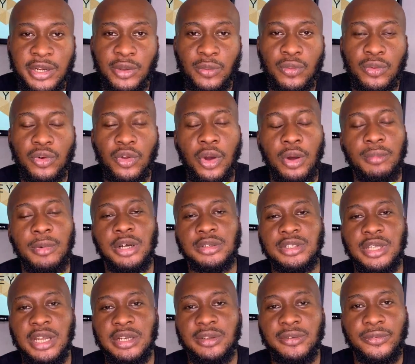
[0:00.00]
They would come
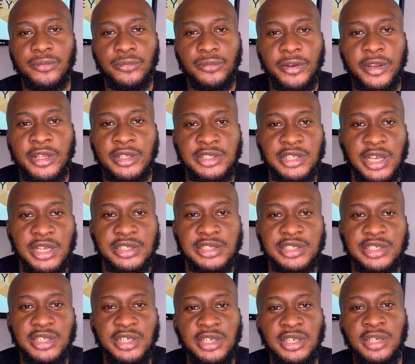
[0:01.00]
out as friends and
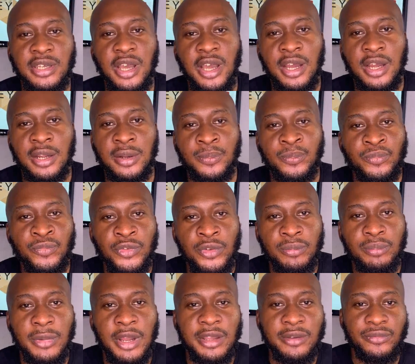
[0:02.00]
say,
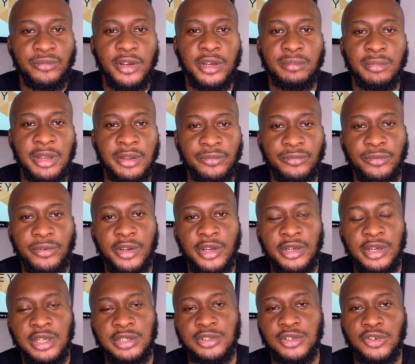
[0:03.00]
my friend,
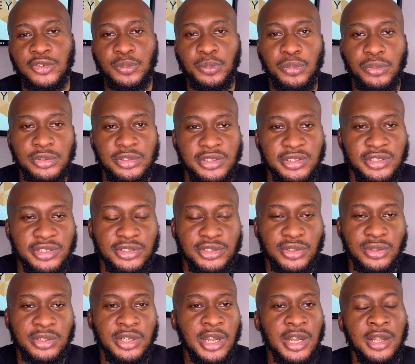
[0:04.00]
and just post each
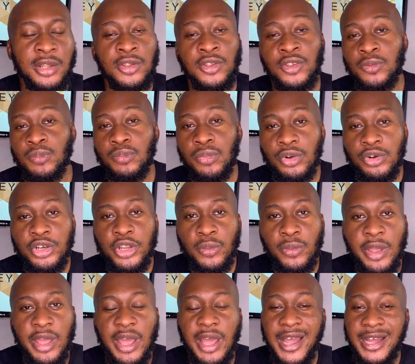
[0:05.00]
other. But they
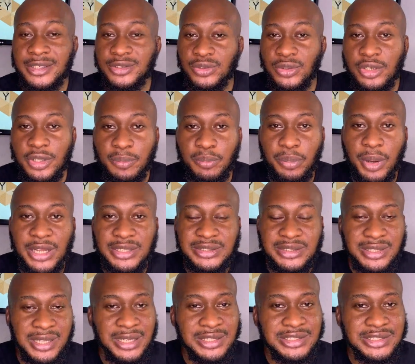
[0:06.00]
were actually
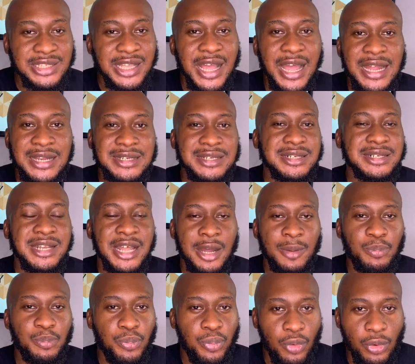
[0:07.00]
partners at
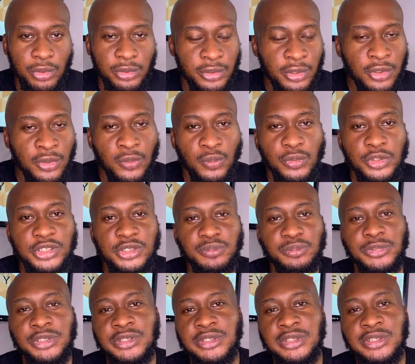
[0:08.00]
that point, which
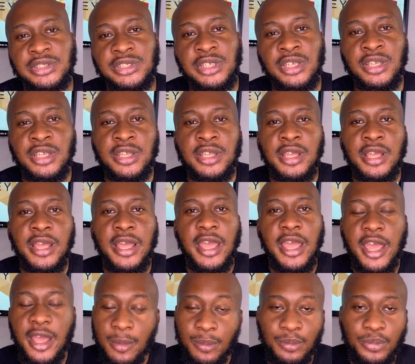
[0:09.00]
means
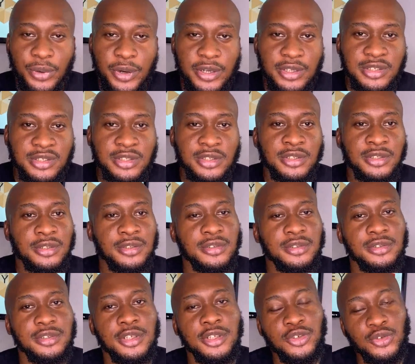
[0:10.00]
Empress,
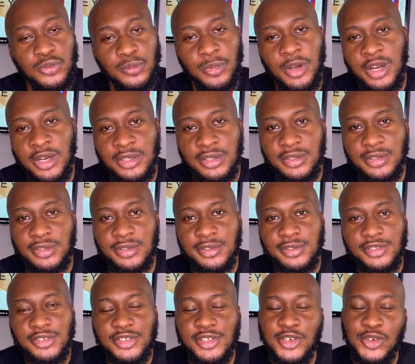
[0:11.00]
they do man,
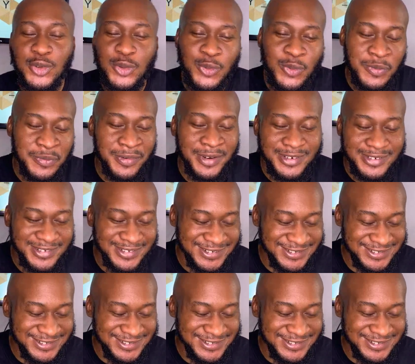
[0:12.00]
they do woman.